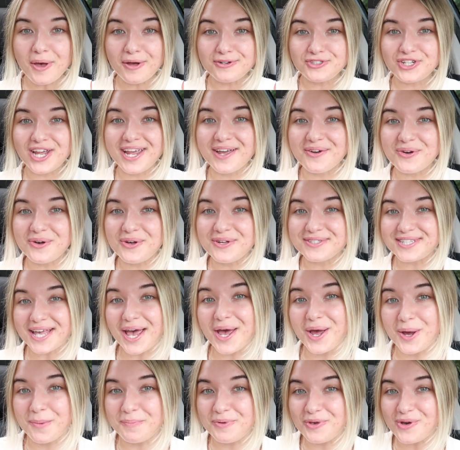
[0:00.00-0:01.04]
Bojangles.
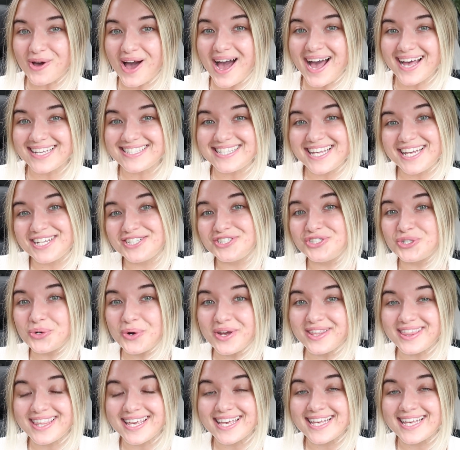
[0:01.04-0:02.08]
I hope you guys
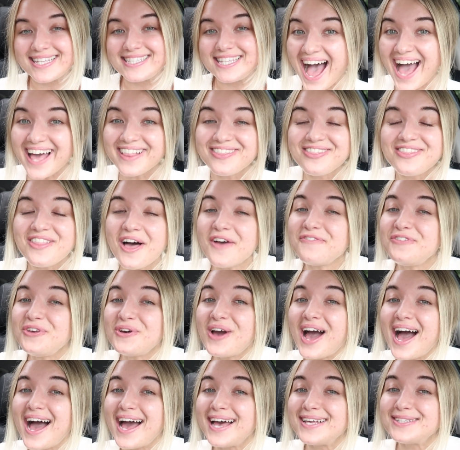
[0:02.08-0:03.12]
enjoyed this. I love you
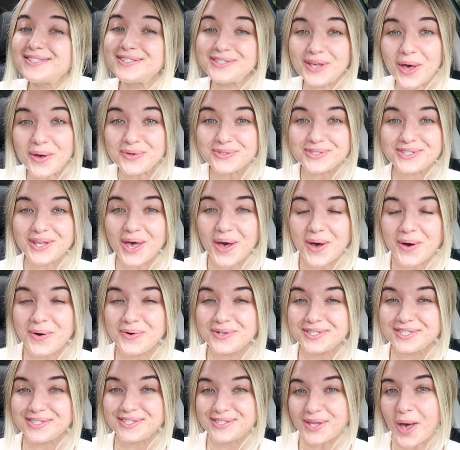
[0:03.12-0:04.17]
guys so,
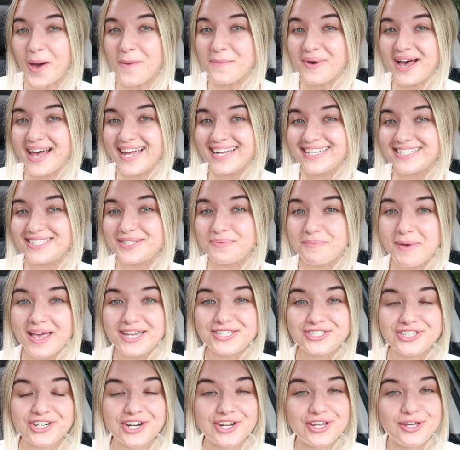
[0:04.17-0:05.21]
so, so much. Make
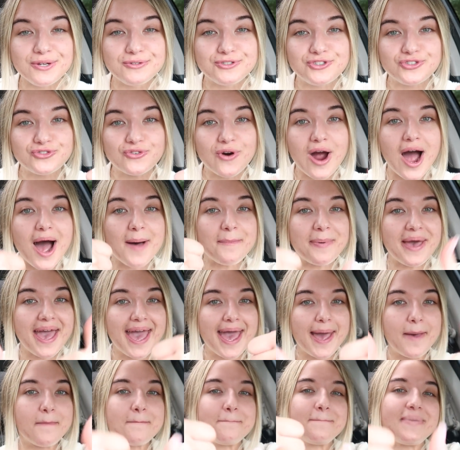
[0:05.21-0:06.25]
sure you drop
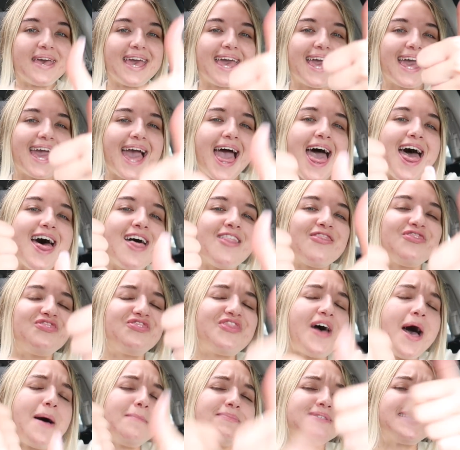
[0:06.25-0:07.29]
a big
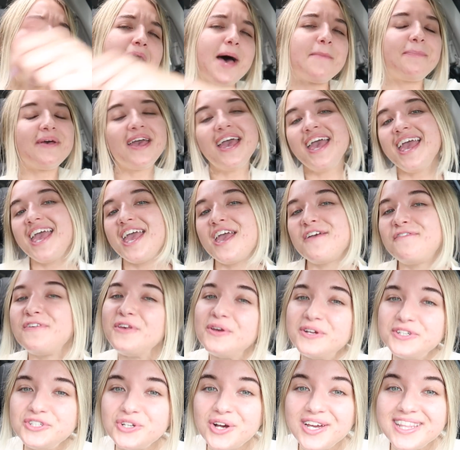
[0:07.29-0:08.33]
thumbs up if
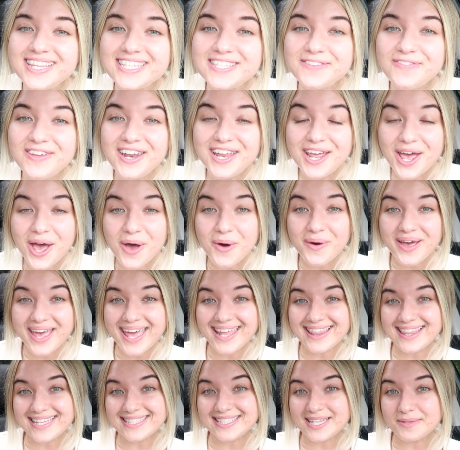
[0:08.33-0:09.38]
you enjoyed this video,
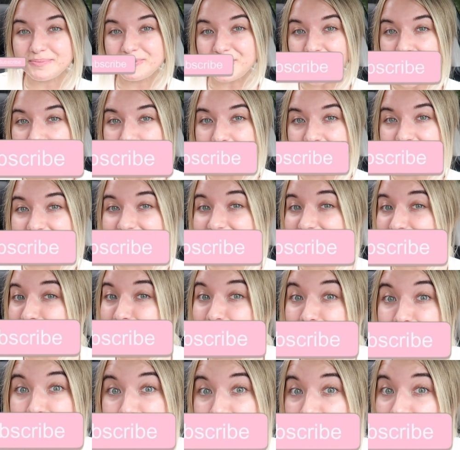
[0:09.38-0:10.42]
hit the subscribe button. If
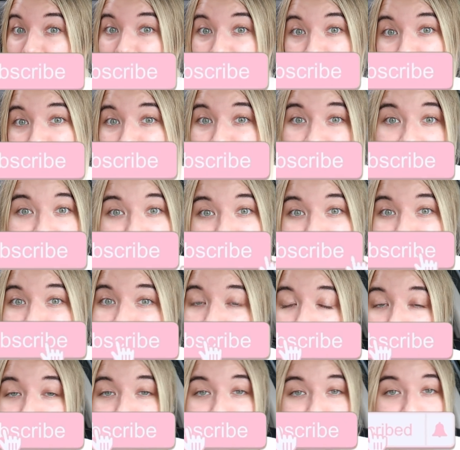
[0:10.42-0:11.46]
you're not already
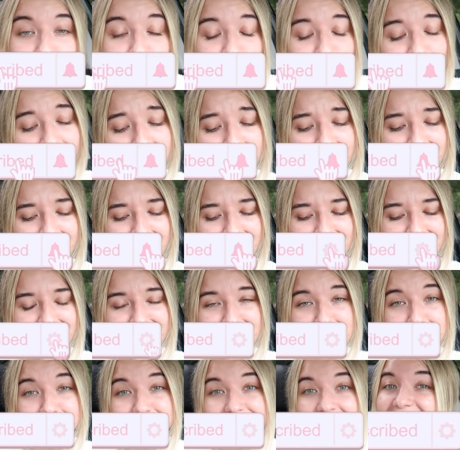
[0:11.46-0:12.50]
subscribed,
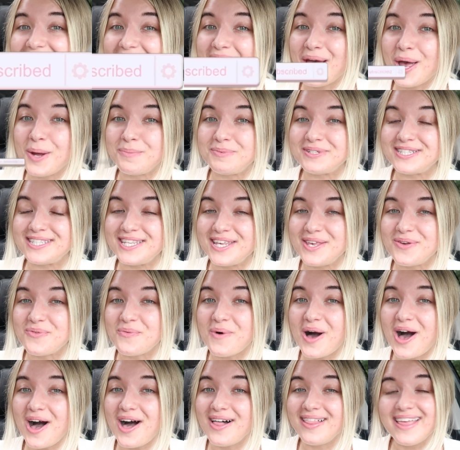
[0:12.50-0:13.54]
and I hope to see you
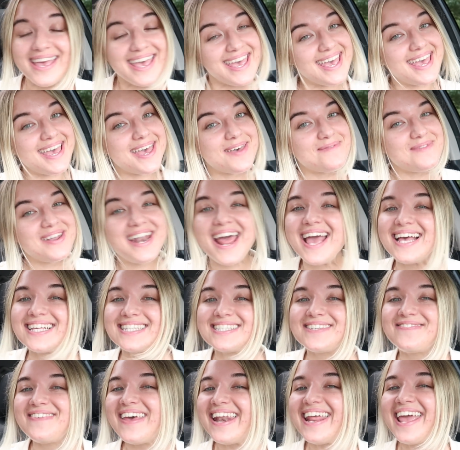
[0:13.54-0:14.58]
all in my next
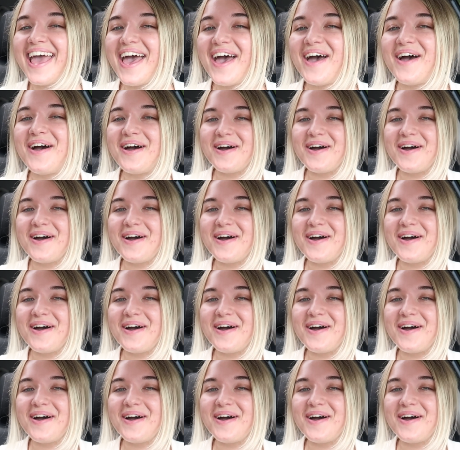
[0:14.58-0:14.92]
video.